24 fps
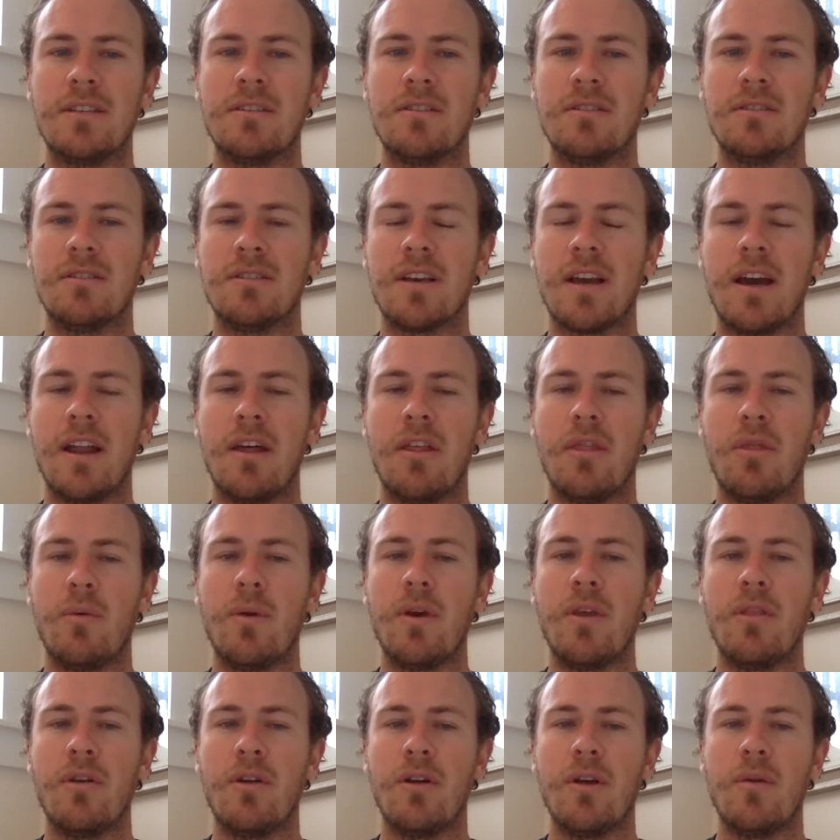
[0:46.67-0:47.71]
So it's got a
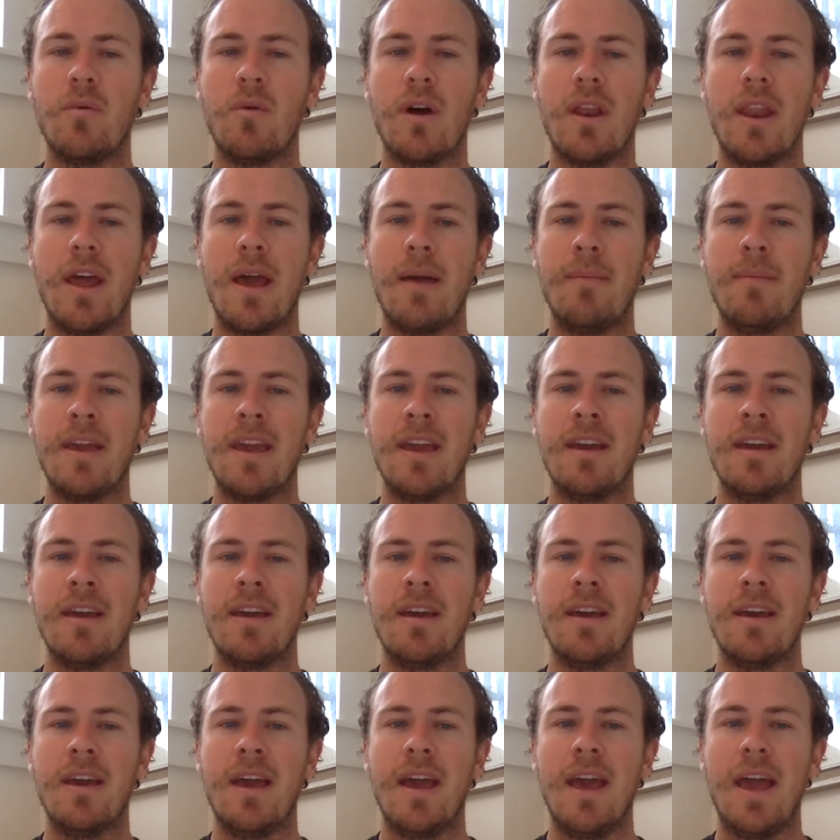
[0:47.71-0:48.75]
331 Hemi
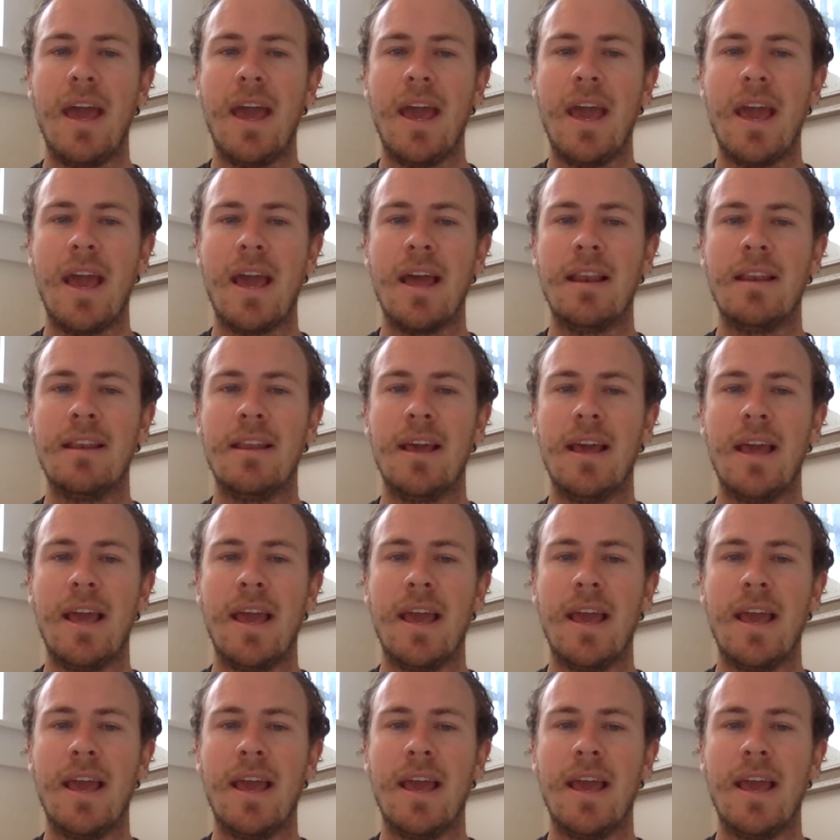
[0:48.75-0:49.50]
and